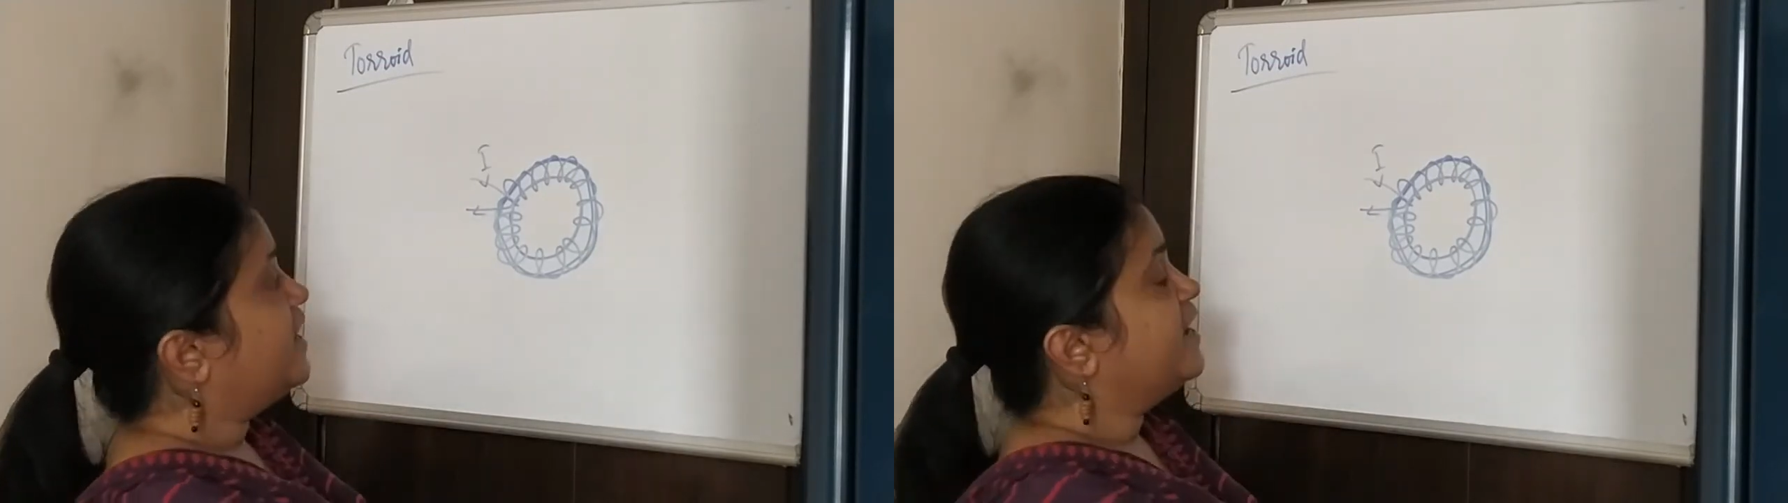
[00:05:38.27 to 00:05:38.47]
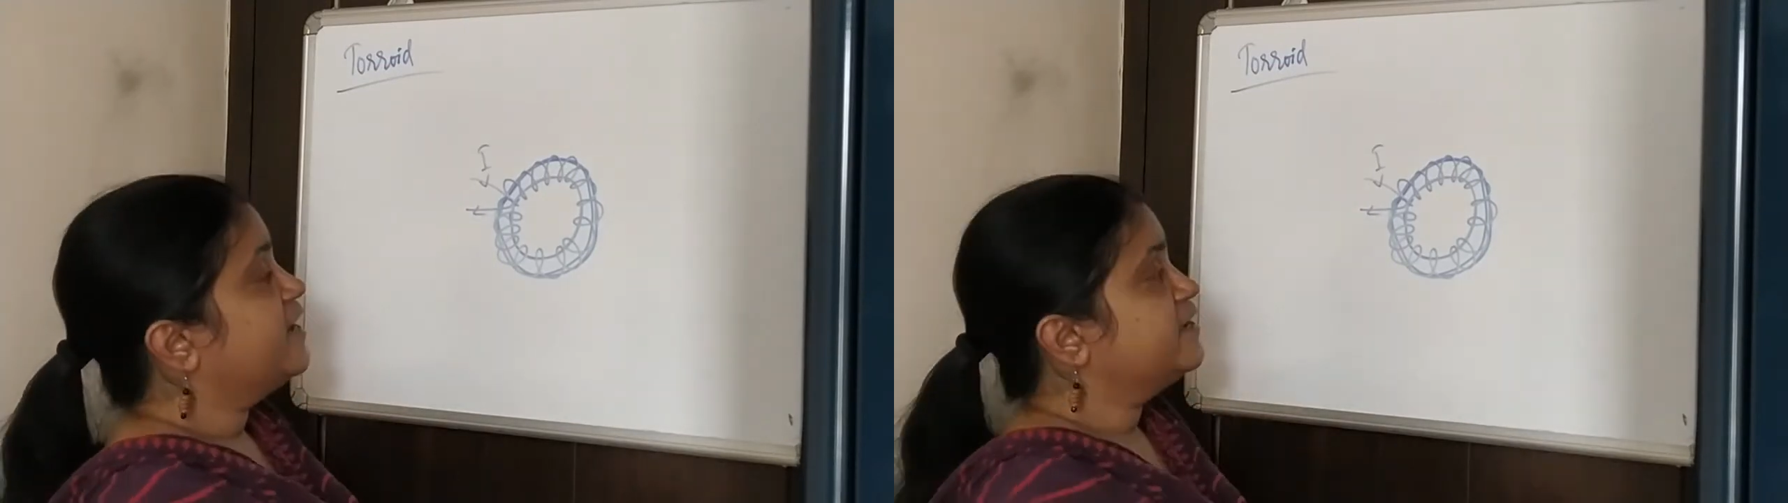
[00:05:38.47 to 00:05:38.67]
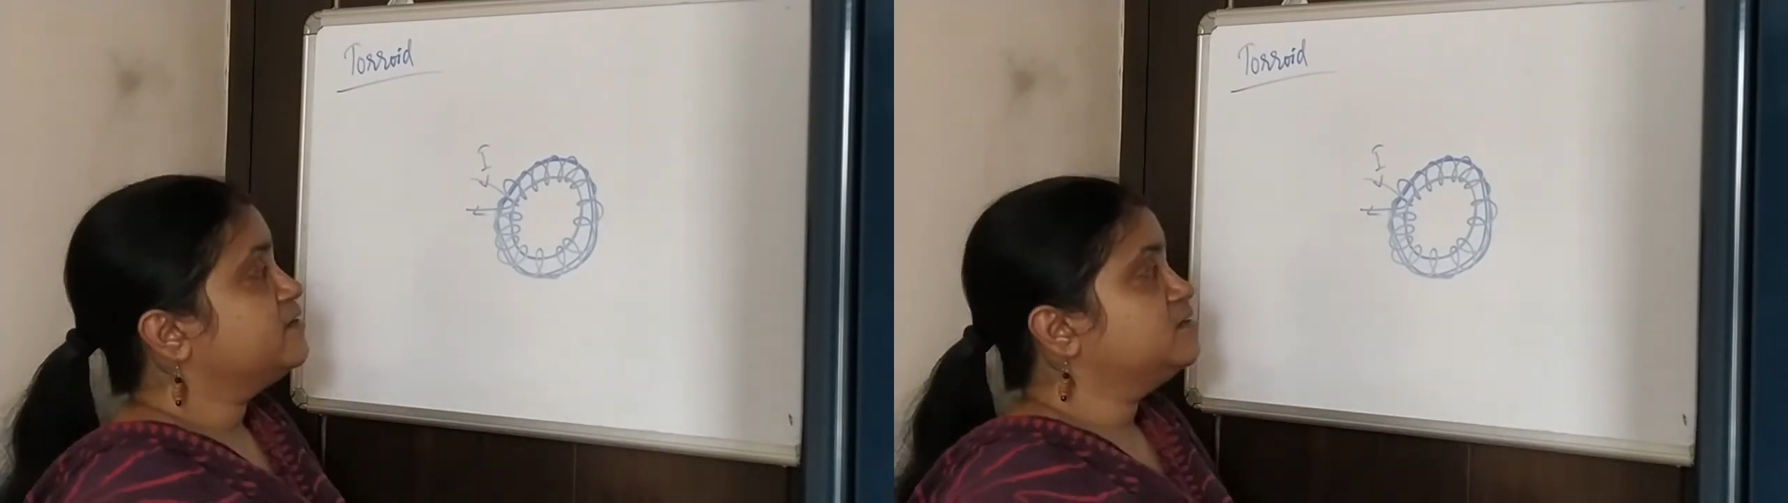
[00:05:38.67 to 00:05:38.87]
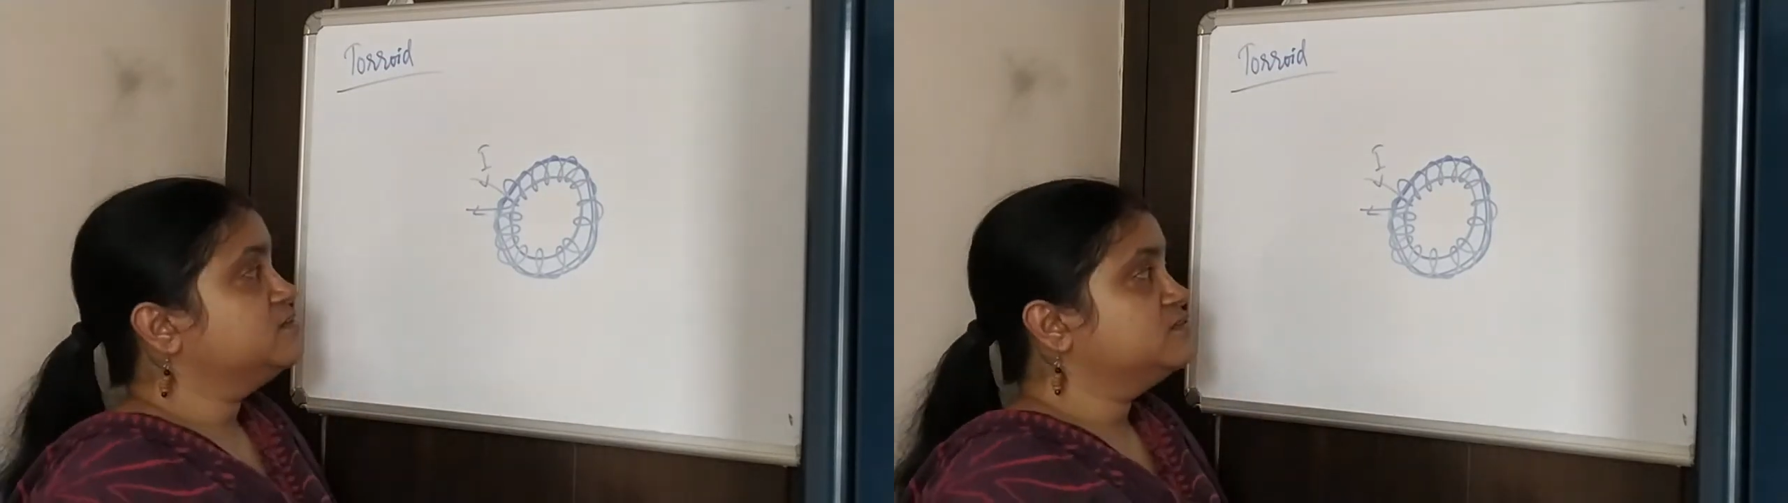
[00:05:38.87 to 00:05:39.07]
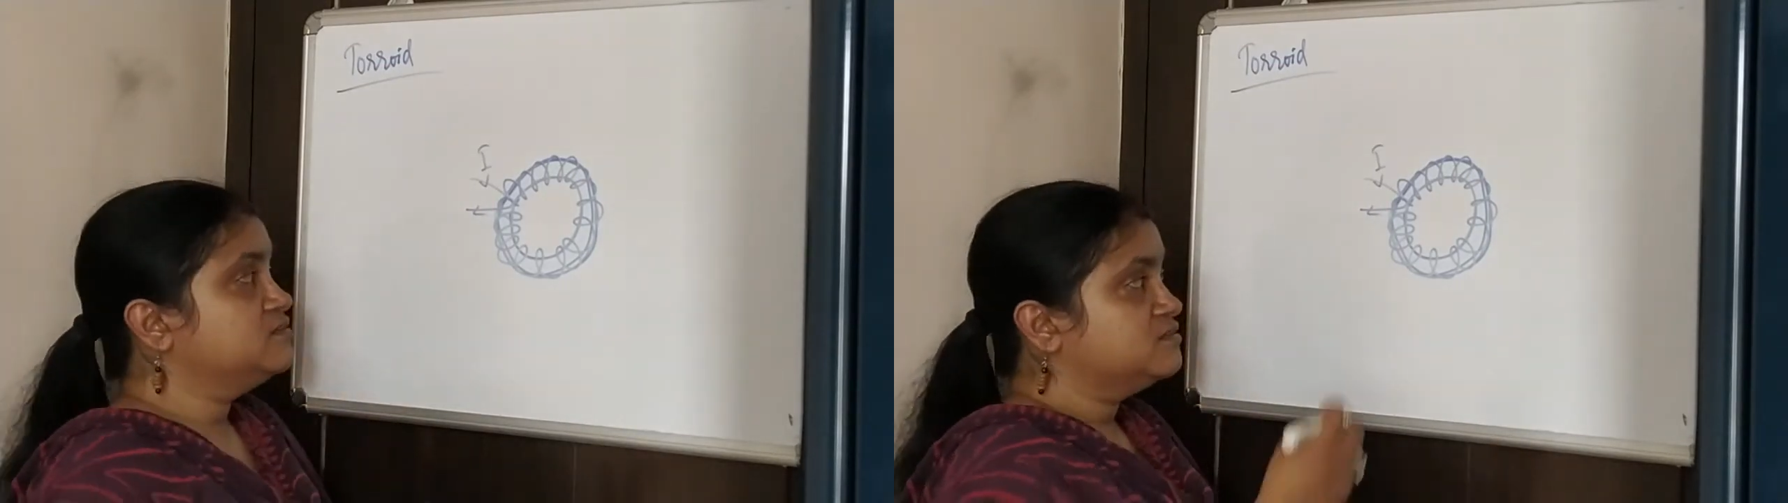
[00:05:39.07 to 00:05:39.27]
and
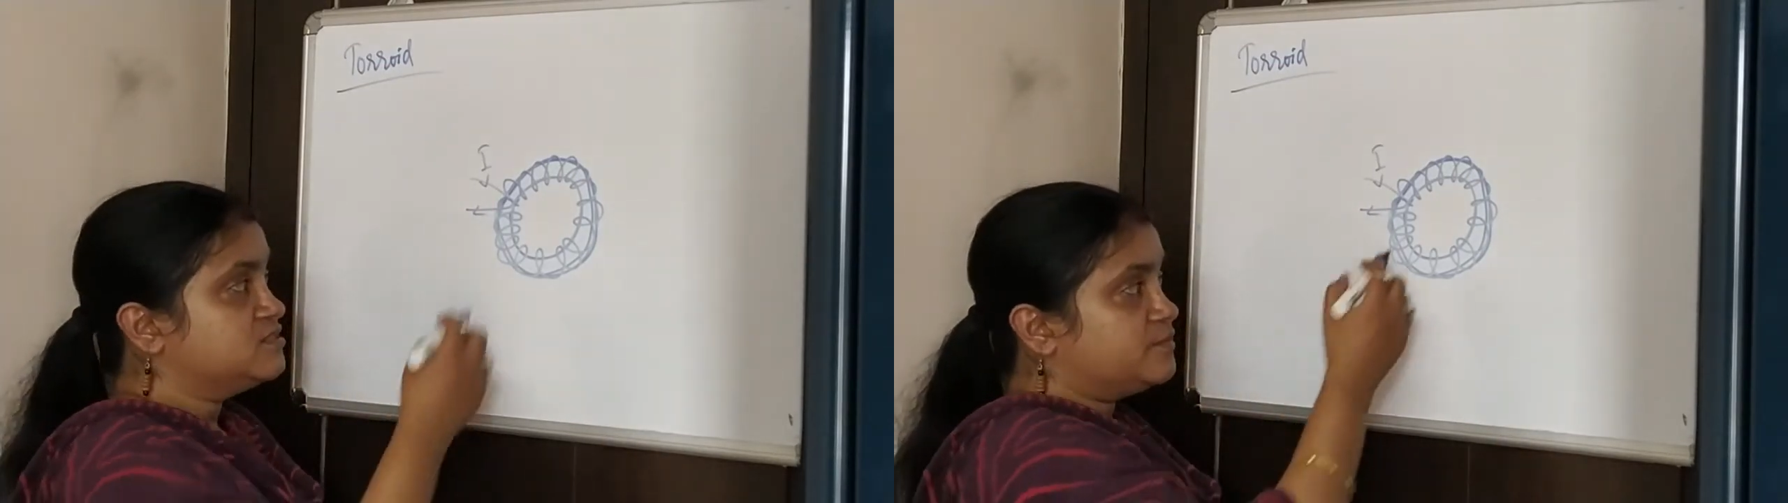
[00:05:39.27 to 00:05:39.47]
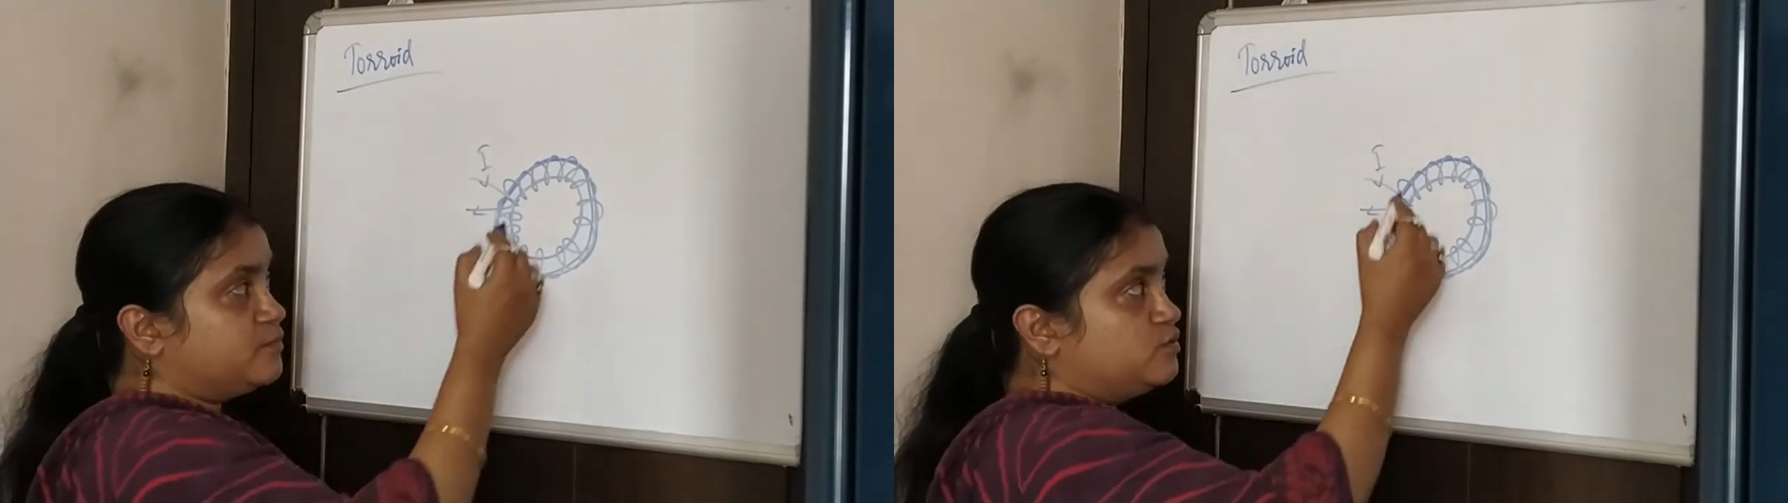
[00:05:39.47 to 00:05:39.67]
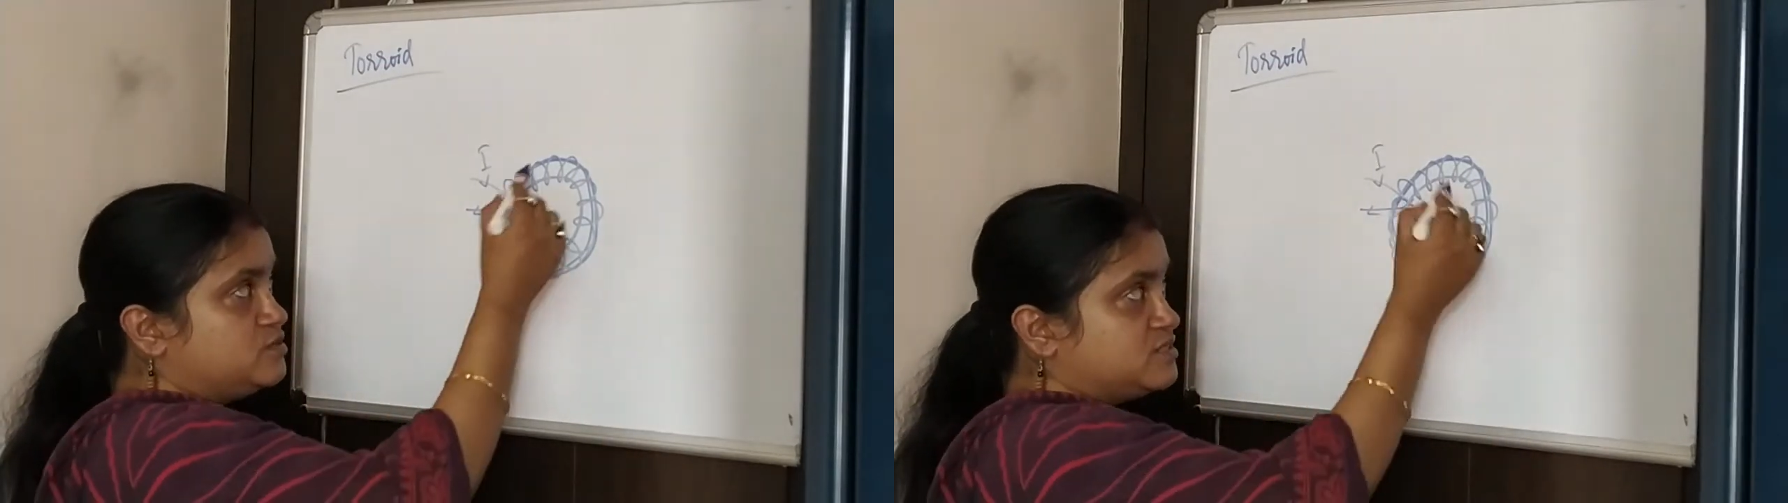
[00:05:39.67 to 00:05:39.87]
Suppose